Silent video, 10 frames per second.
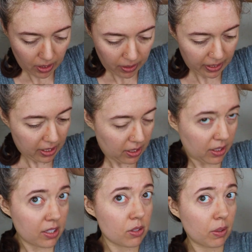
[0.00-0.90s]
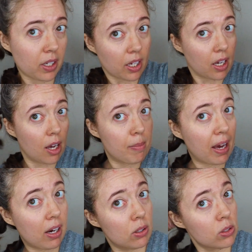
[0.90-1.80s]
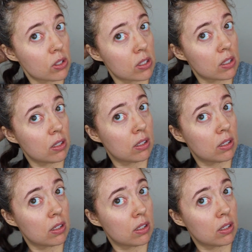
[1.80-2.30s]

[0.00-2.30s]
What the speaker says: All right, I think this one can come out.